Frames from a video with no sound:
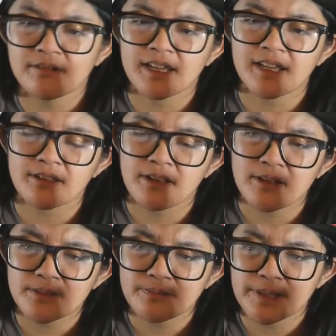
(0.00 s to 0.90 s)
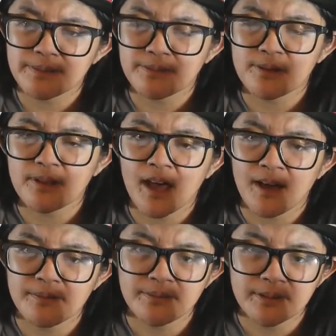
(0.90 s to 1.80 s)
A lot of people have
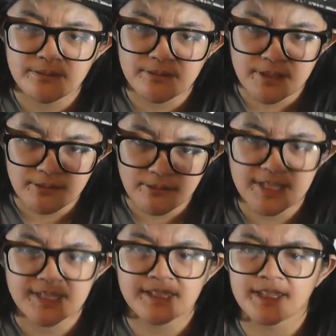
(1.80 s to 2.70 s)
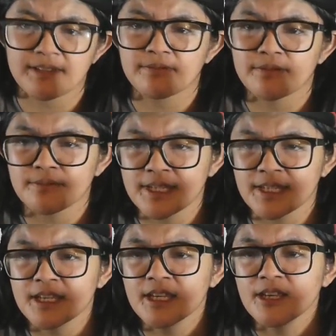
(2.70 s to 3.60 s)
been requesting for me
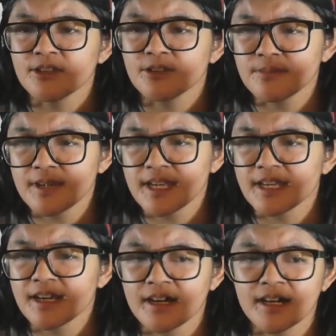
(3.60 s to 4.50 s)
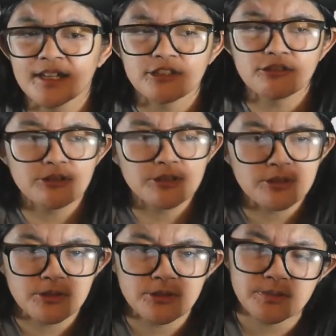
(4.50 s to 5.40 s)
to make a
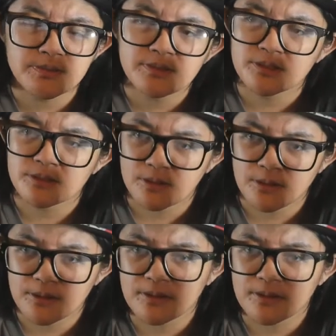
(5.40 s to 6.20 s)
YouTube tutorial.